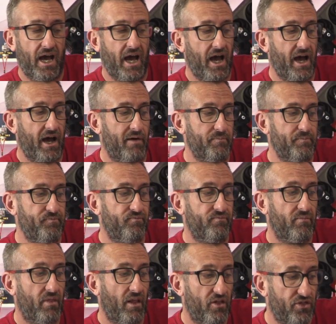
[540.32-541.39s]
30%
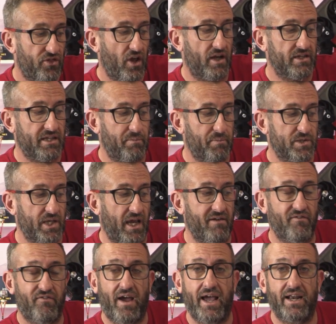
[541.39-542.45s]

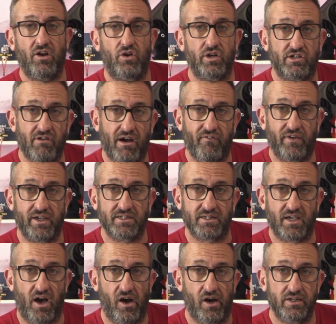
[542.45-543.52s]
fan on a graphics
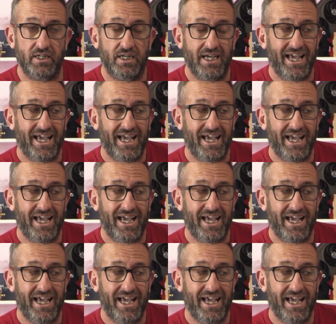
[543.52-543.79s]
card,